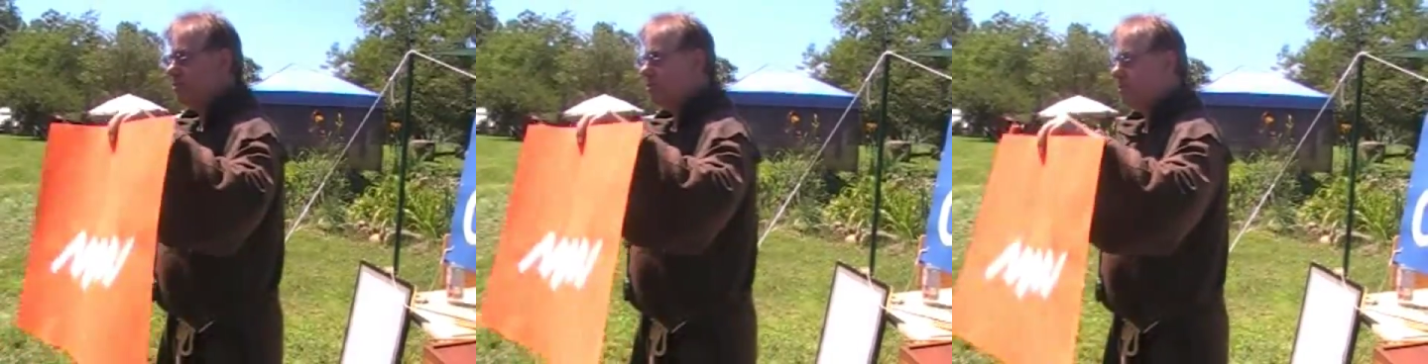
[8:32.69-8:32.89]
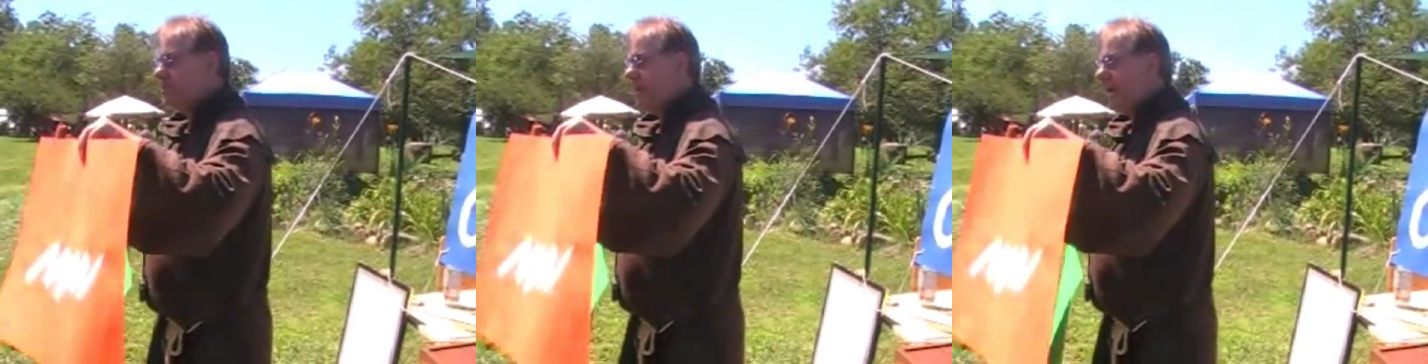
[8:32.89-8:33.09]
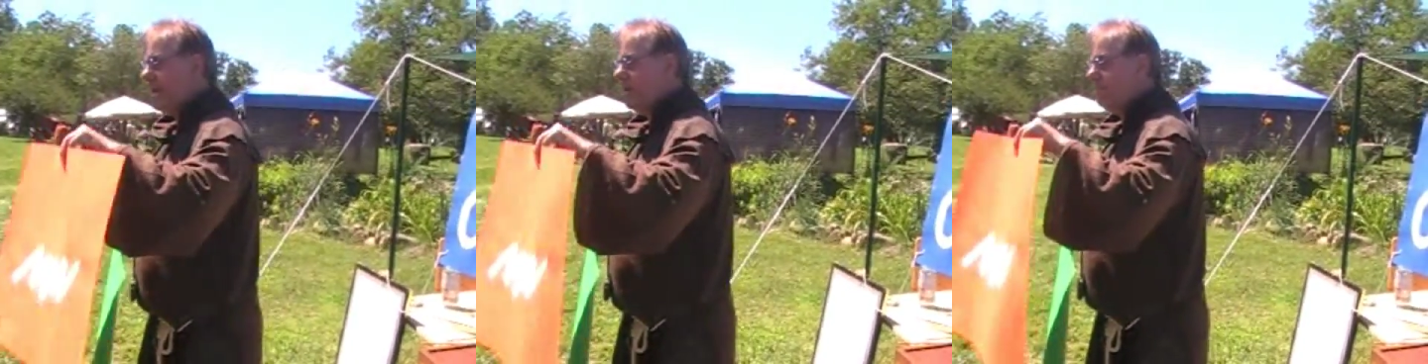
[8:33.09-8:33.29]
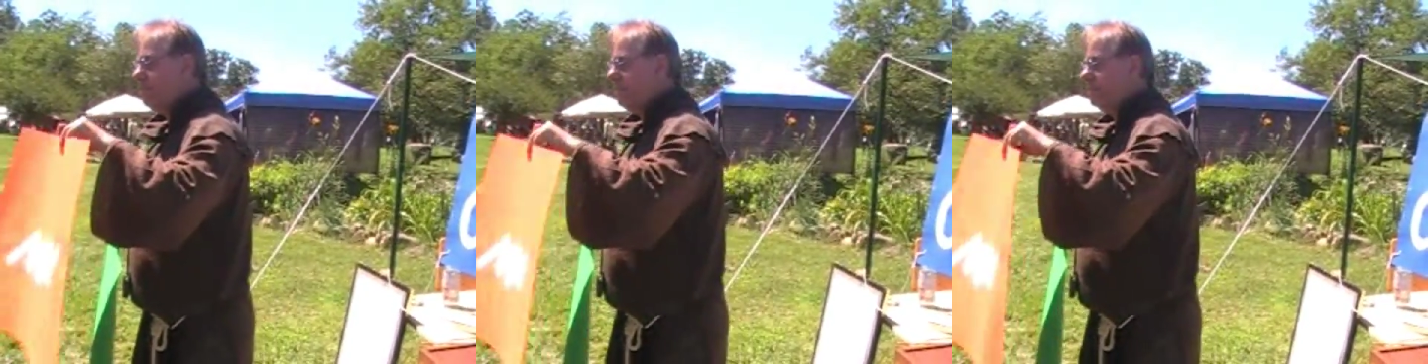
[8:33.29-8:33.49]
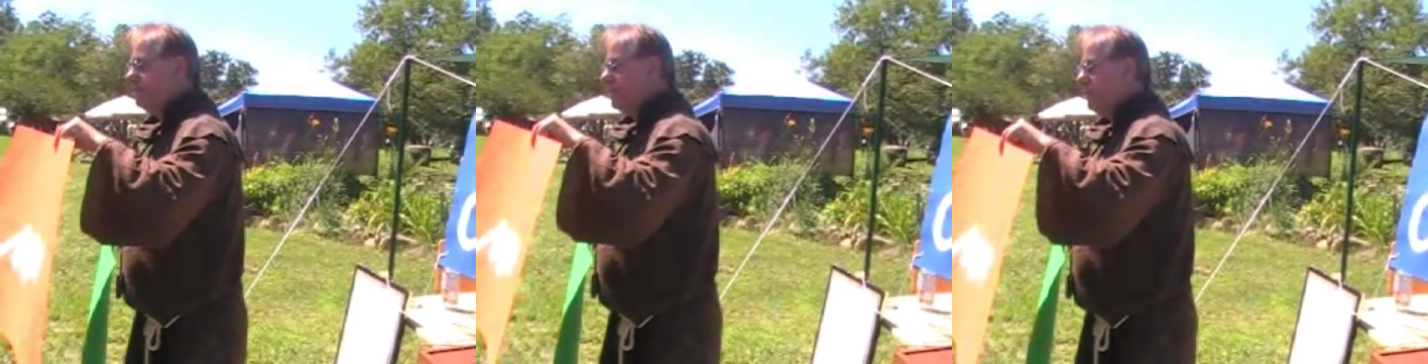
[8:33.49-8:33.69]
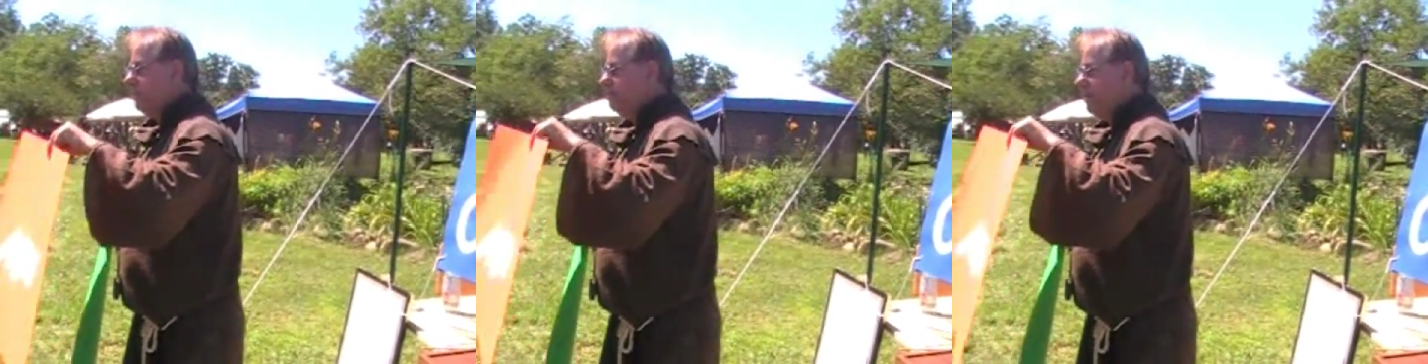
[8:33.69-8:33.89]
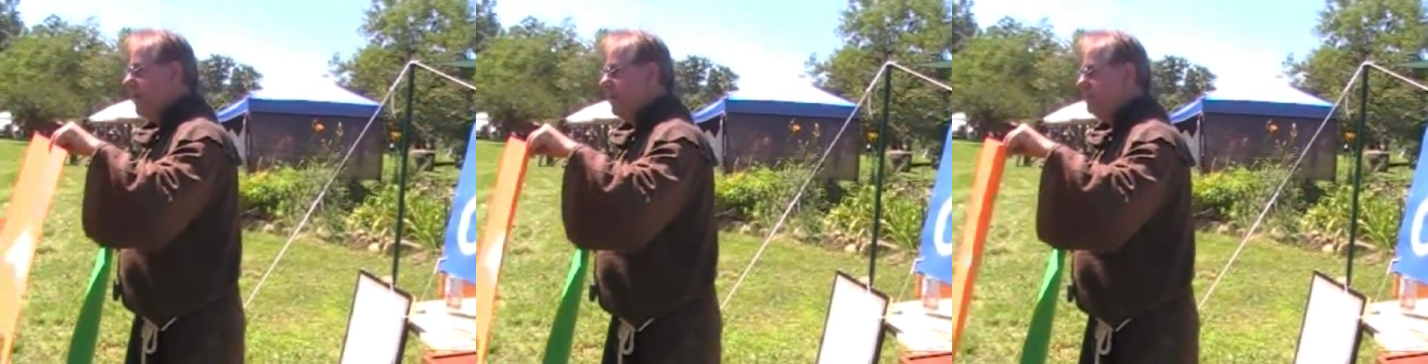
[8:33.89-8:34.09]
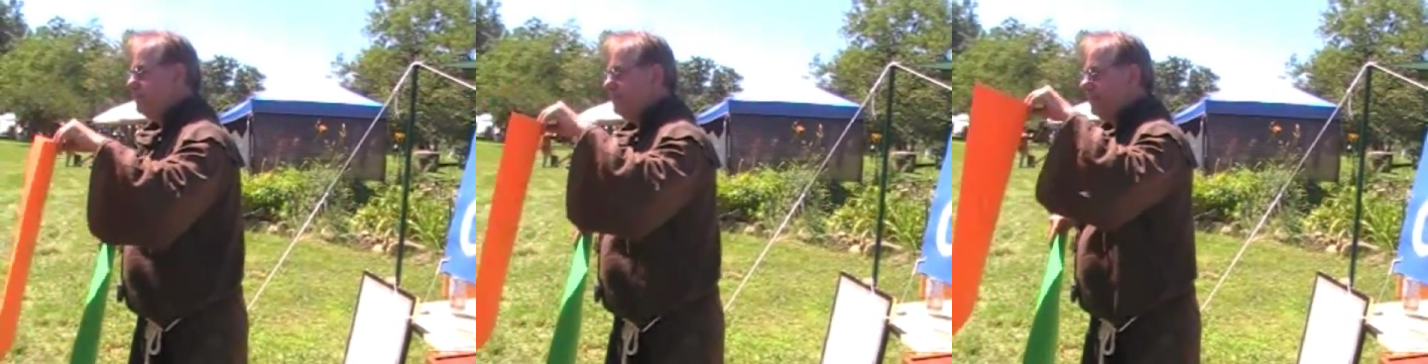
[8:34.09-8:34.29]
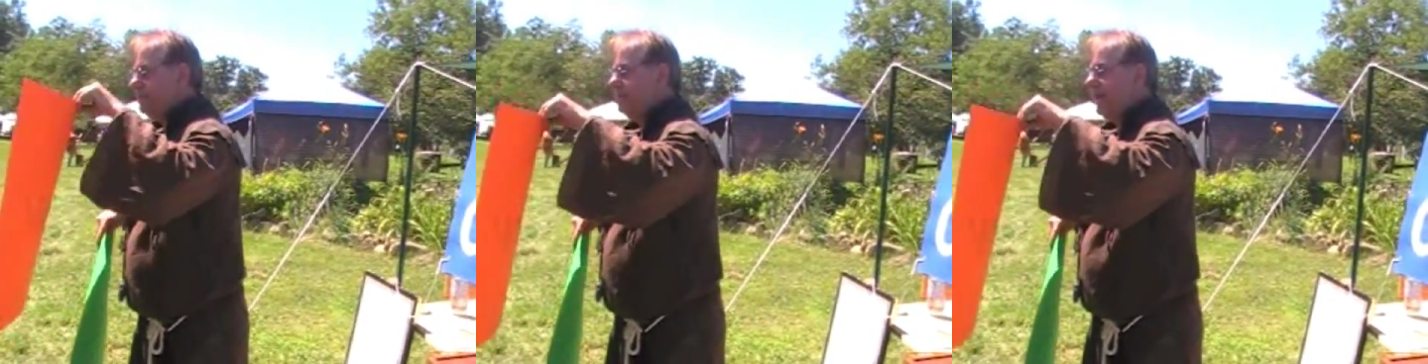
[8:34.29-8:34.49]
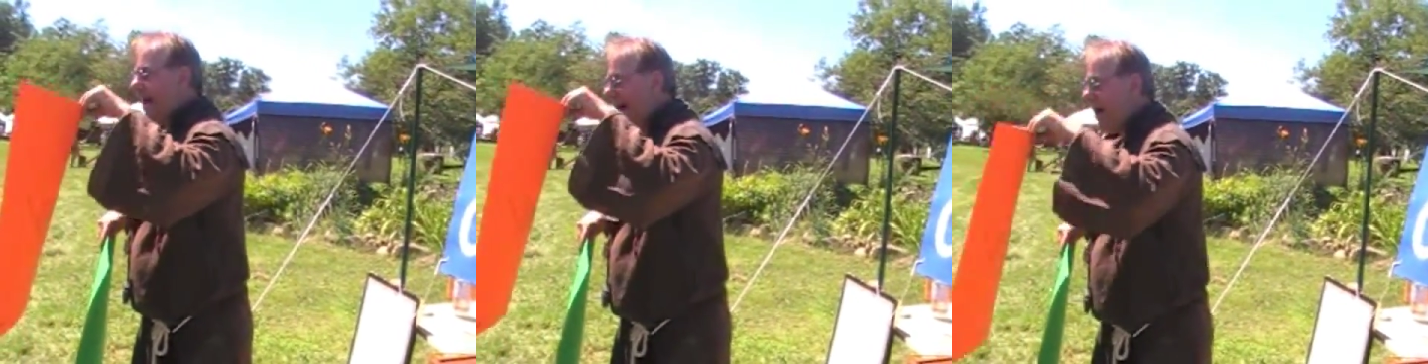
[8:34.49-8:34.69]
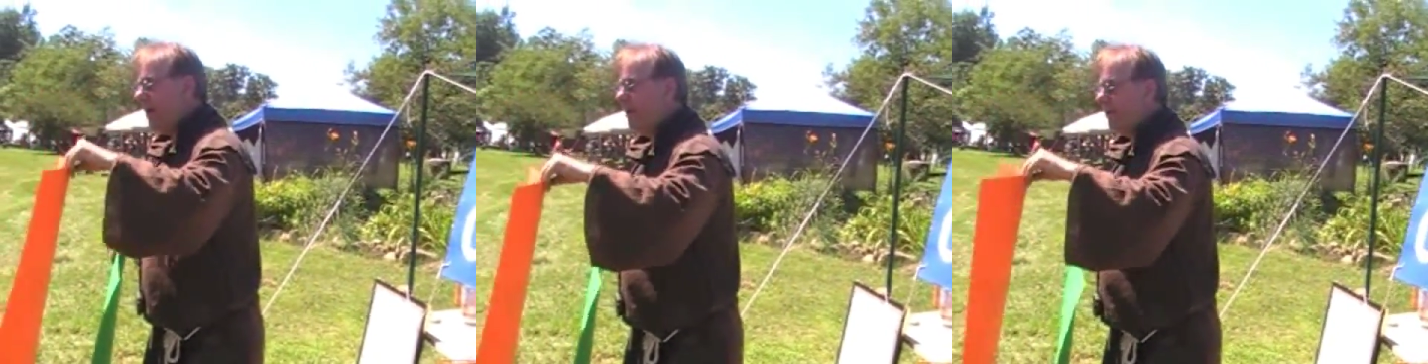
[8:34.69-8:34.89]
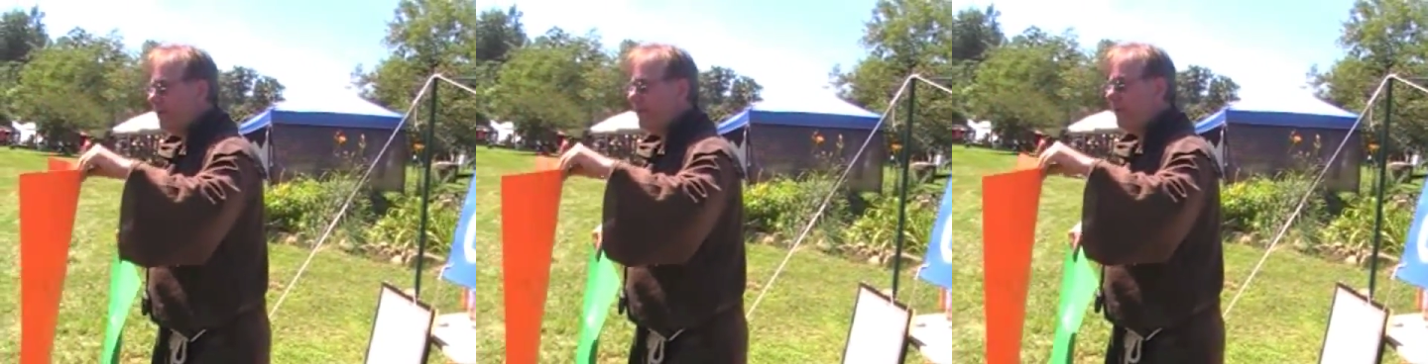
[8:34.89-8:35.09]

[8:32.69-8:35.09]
to stand up in a city bus. Sit down.